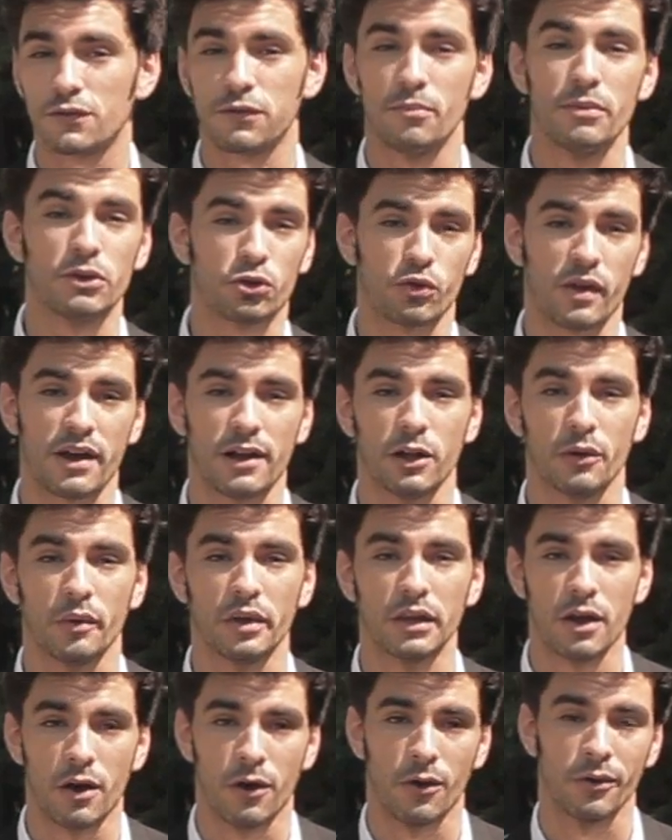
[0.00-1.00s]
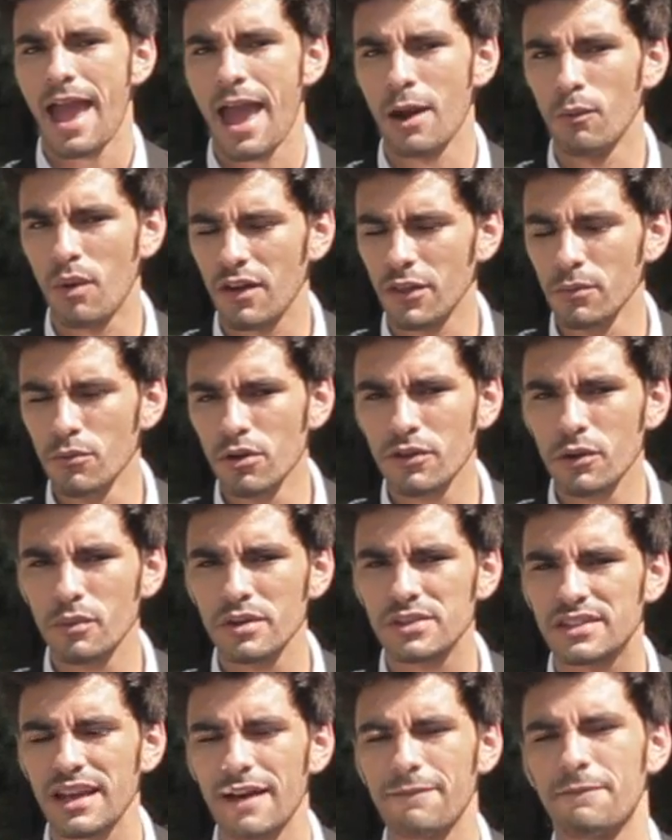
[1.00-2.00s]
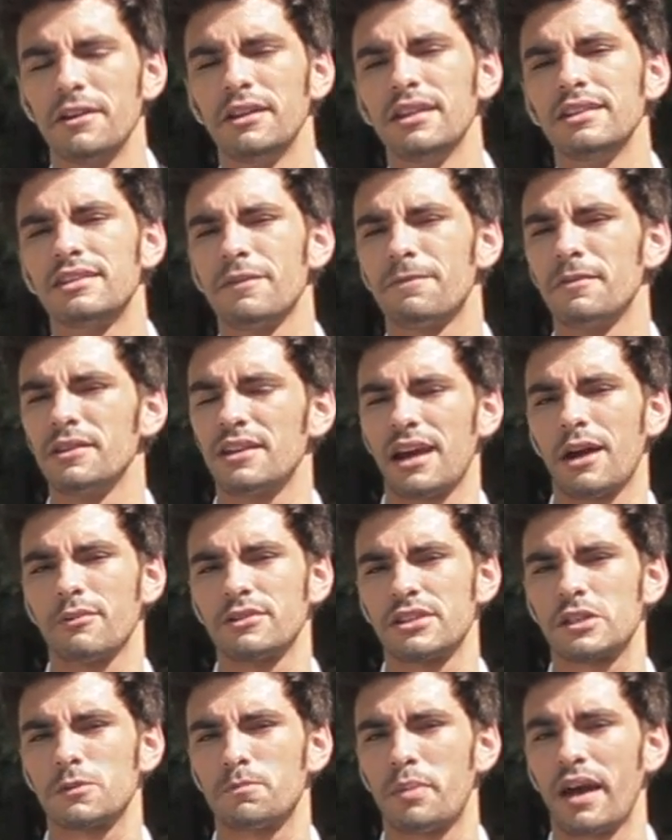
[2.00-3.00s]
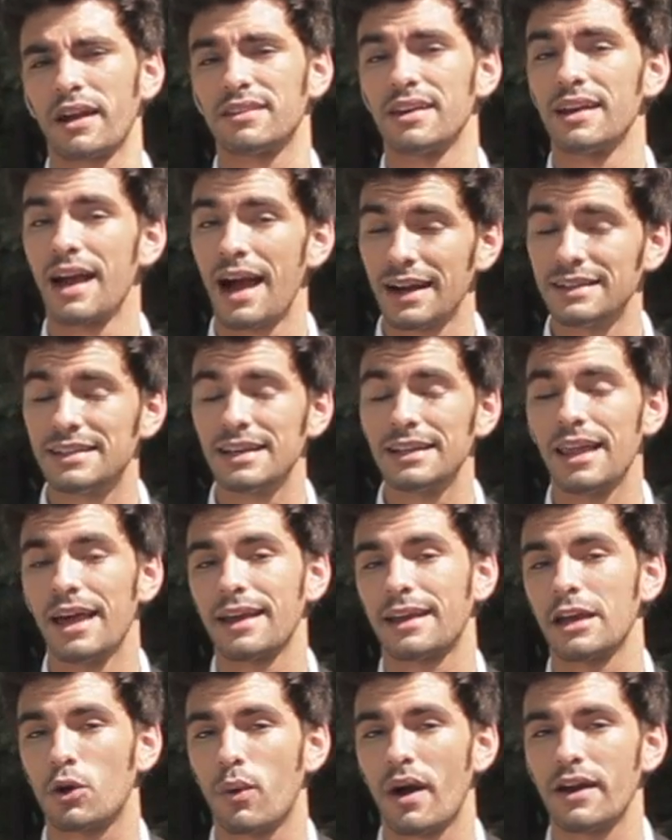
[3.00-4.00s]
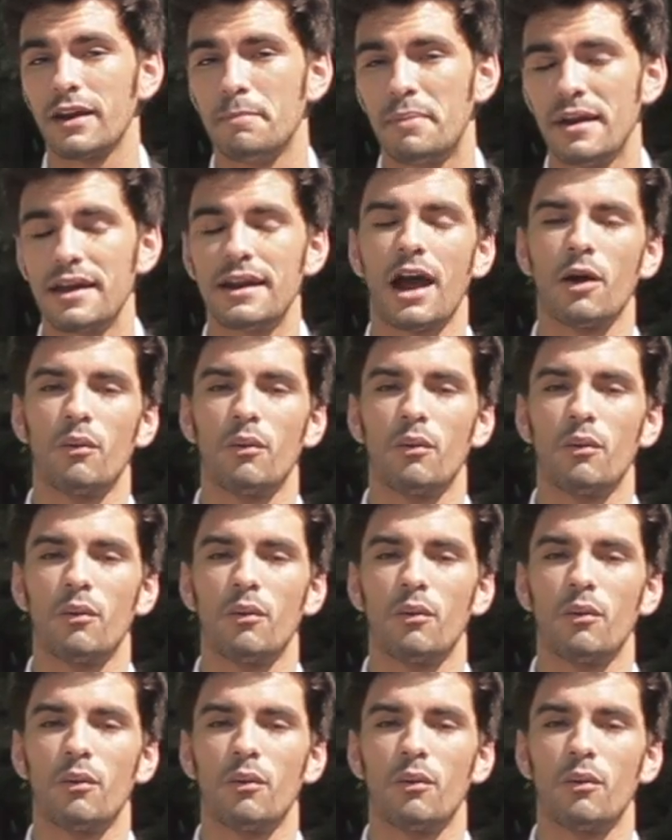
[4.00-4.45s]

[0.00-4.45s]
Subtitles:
from the trailer alone. And while the movie was definitely different than I was expecting, I did like it quite a bit.